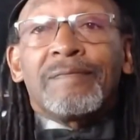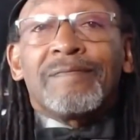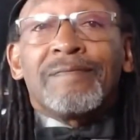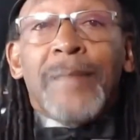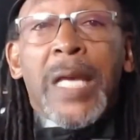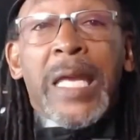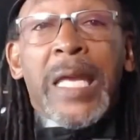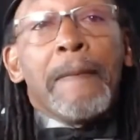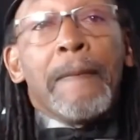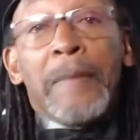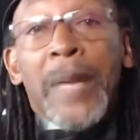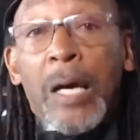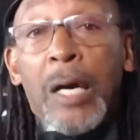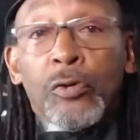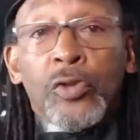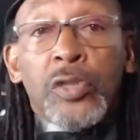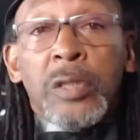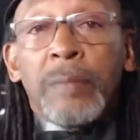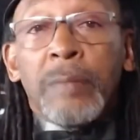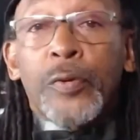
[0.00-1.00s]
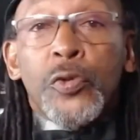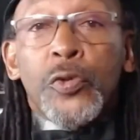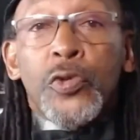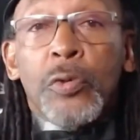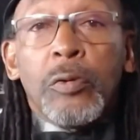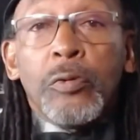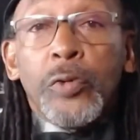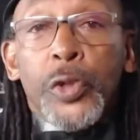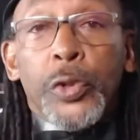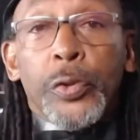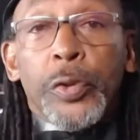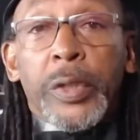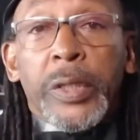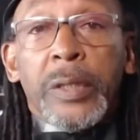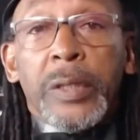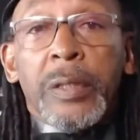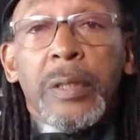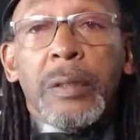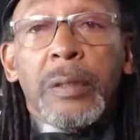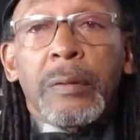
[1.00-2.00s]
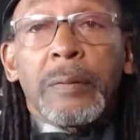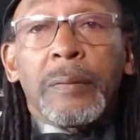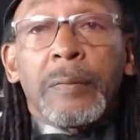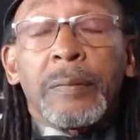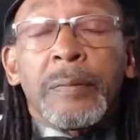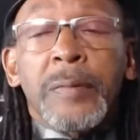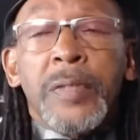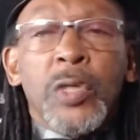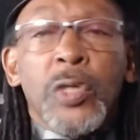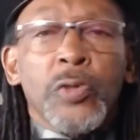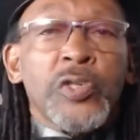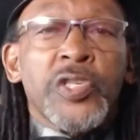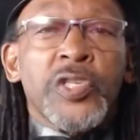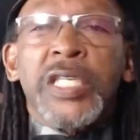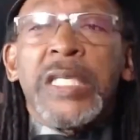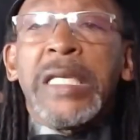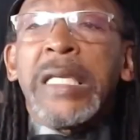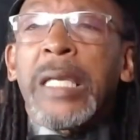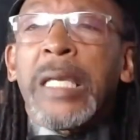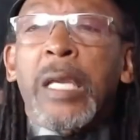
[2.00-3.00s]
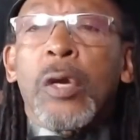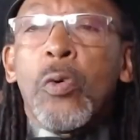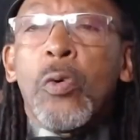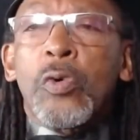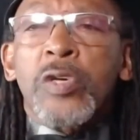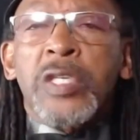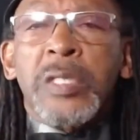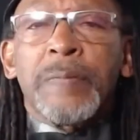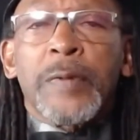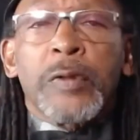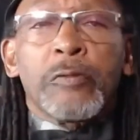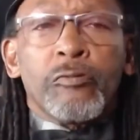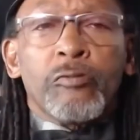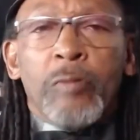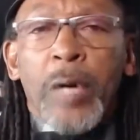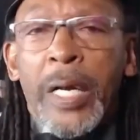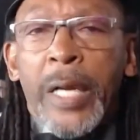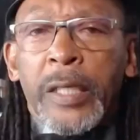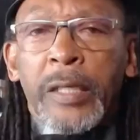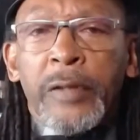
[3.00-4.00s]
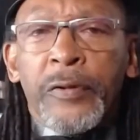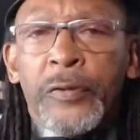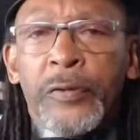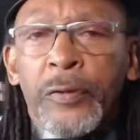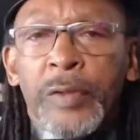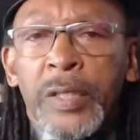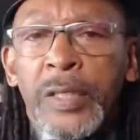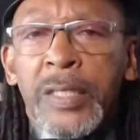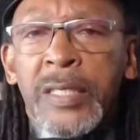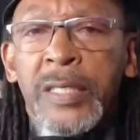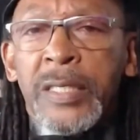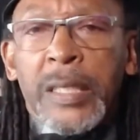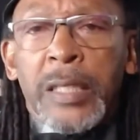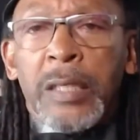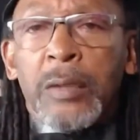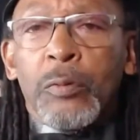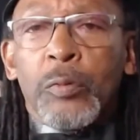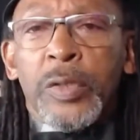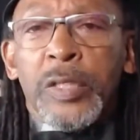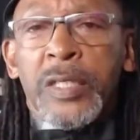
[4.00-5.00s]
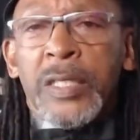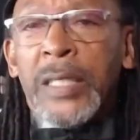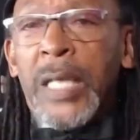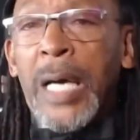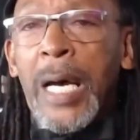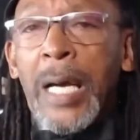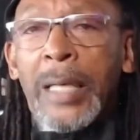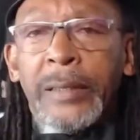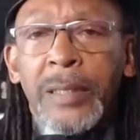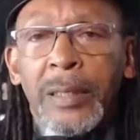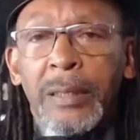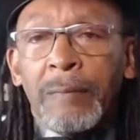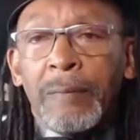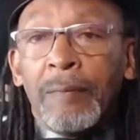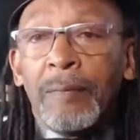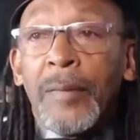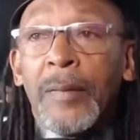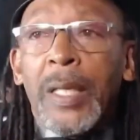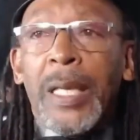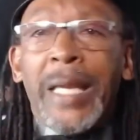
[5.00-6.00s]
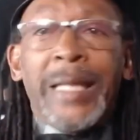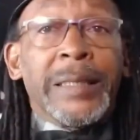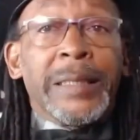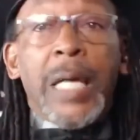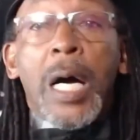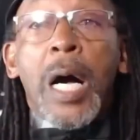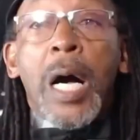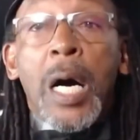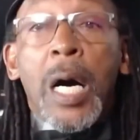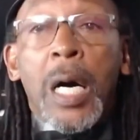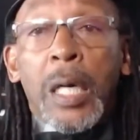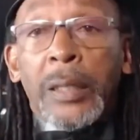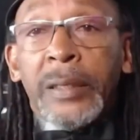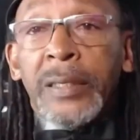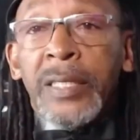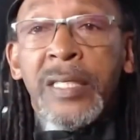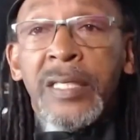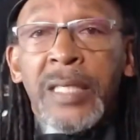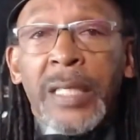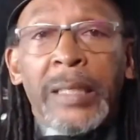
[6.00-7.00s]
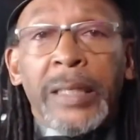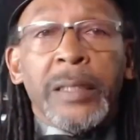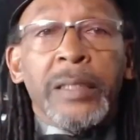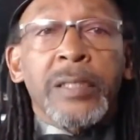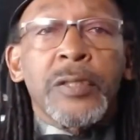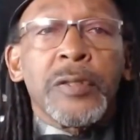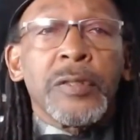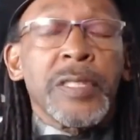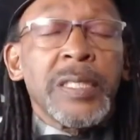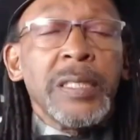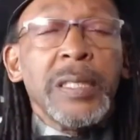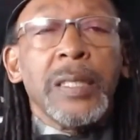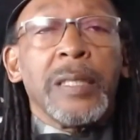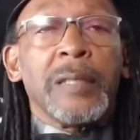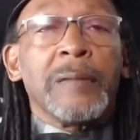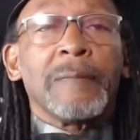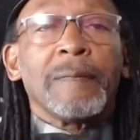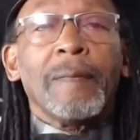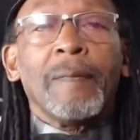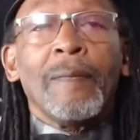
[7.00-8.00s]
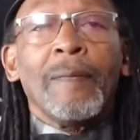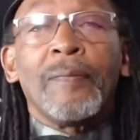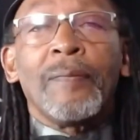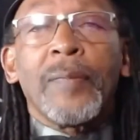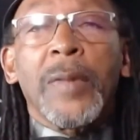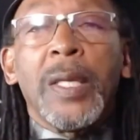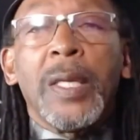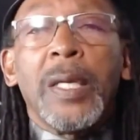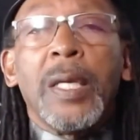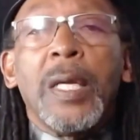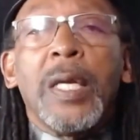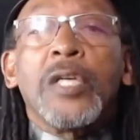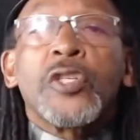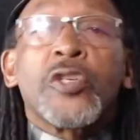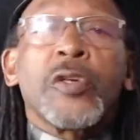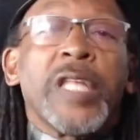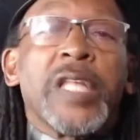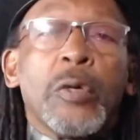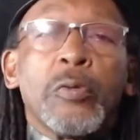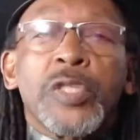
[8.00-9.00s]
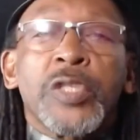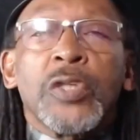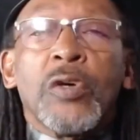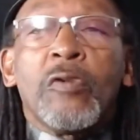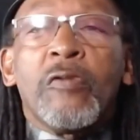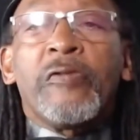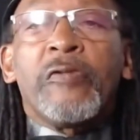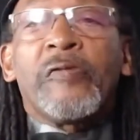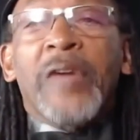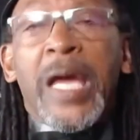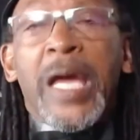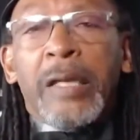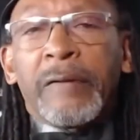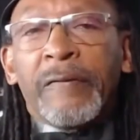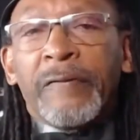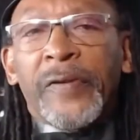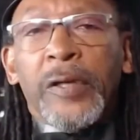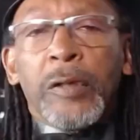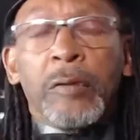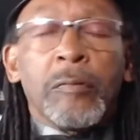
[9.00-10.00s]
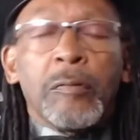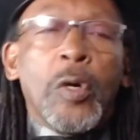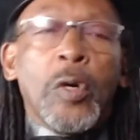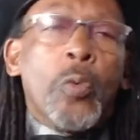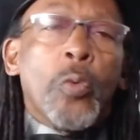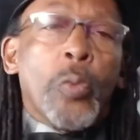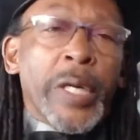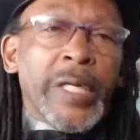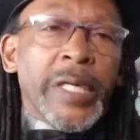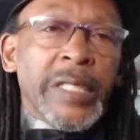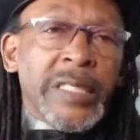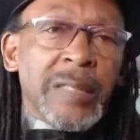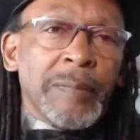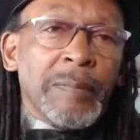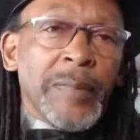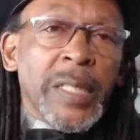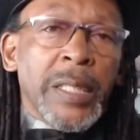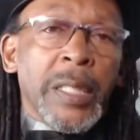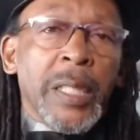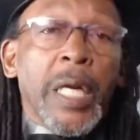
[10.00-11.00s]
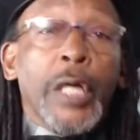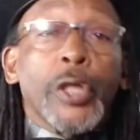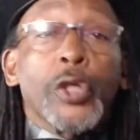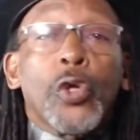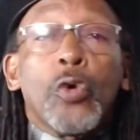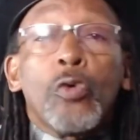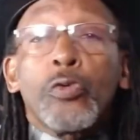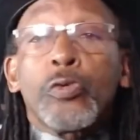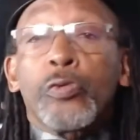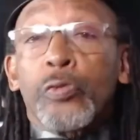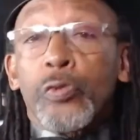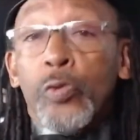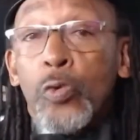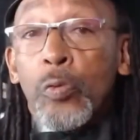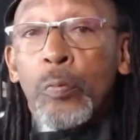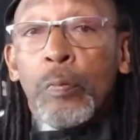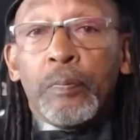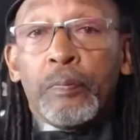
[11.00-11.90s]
a mounted patrol unit. So seeing a horseman riding through this city was not an odd sight to see. So there was no fanfare awaiting me, and no group